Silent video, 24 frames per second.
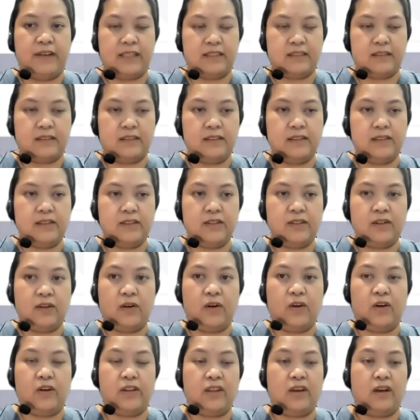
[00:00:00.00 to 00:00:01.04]
vessels
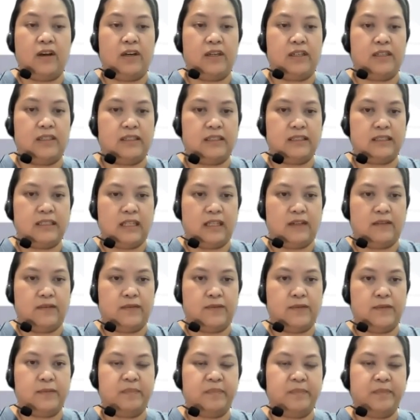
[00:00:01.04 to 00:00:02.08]
or the heart itself.
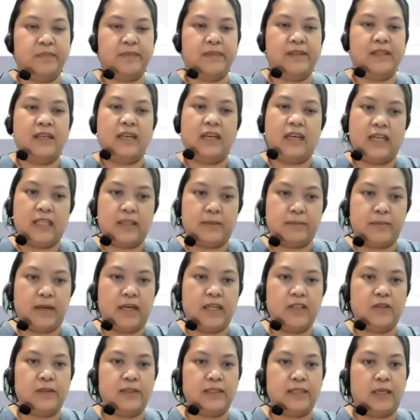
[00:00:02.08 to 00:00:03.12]
It
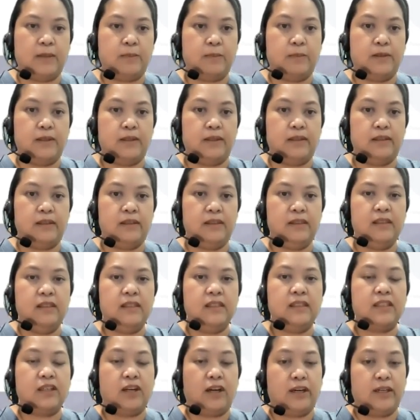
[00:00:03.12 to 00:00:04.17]
might resemble
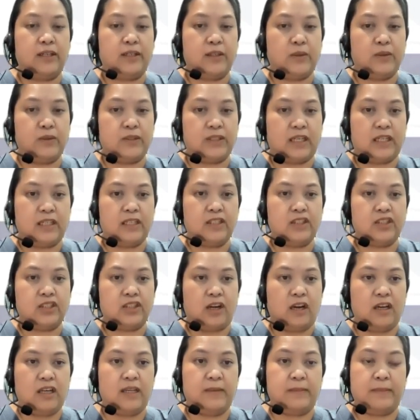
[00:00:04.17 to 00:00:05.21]
cardiogenic
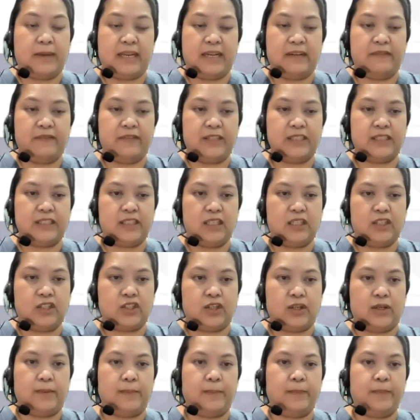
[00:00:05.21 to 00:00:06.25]
shock in
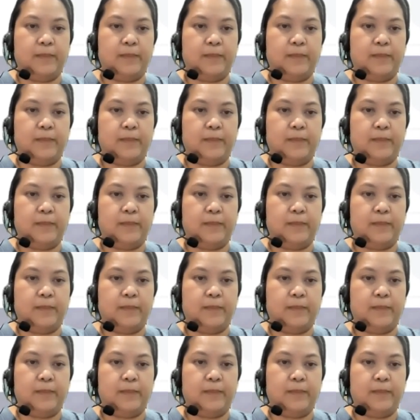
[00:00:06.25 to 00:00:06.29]
manifestation.